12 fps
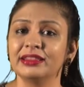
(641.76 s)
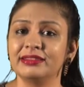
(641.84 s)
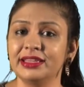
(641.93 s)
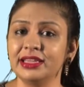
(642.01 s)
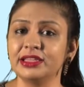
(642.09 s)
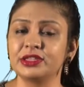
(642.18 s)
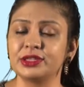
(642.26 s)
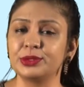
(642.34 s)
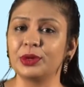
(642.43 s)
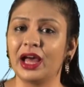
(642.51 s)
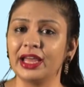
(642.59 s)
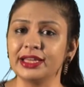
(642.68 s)
these
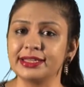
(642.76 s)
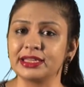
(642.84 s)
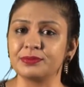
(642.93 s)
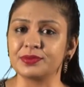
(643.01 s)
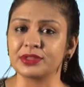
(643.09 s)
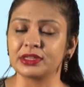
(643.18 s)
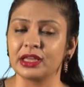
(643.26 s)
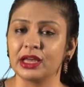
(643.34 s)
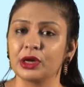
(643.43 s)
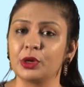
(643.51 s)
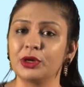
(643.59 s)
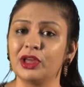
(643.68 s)
two items
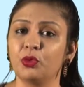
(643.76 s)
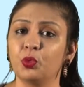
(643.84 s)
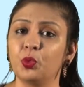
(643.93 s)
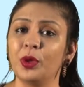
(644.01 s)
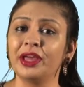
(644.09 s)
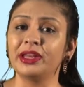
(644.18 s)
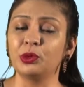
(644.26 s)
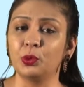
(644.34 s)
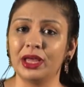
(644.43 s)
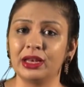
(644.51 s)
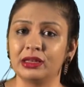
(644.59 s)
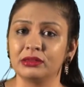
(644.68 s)
could have very
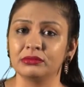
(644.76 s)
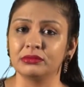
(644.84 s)
well